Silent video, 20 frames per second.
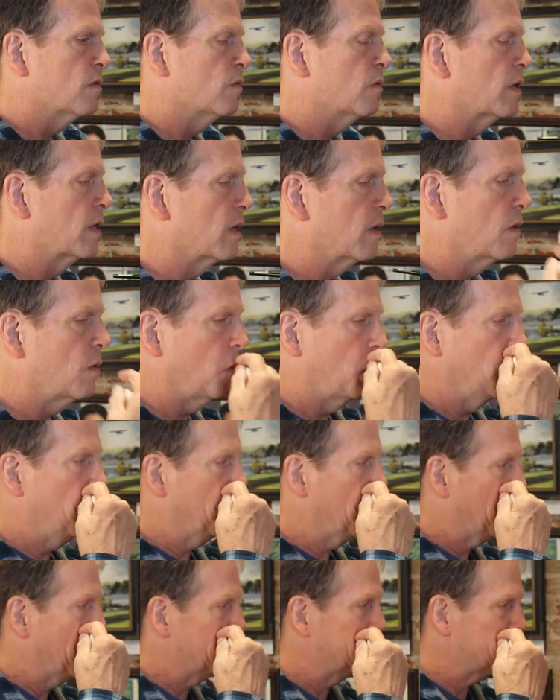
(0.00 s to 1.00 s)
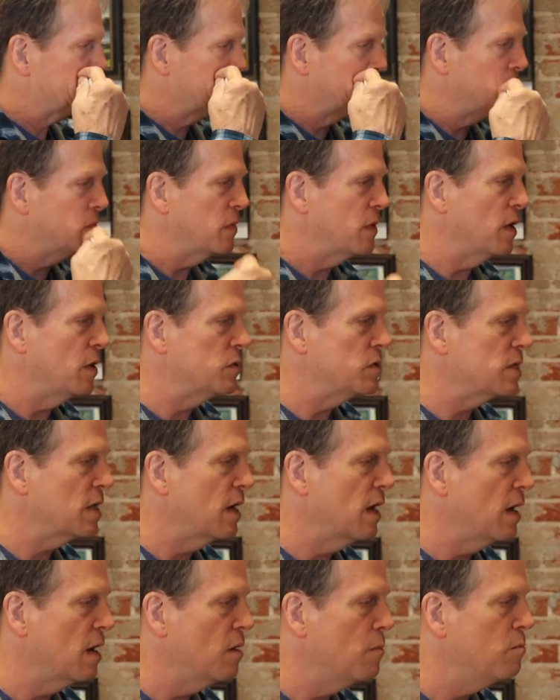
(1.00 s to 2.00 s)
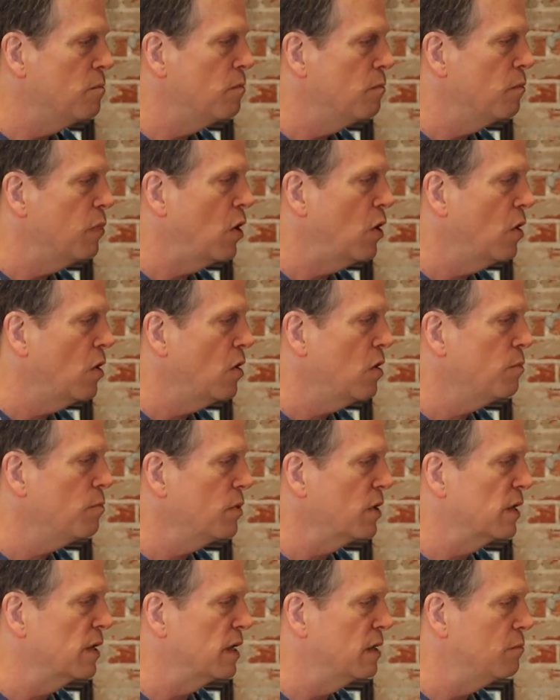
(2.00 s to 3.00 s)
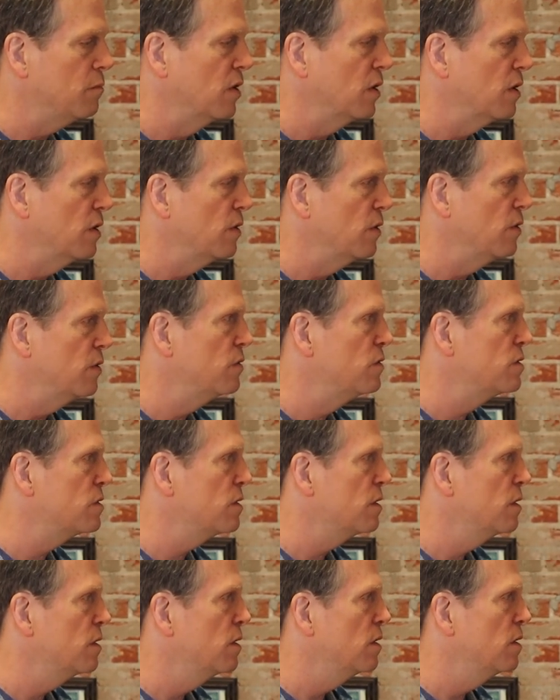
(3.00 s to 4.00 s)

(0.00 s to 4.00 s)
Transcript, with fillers: we can create some of those kind of purpley blues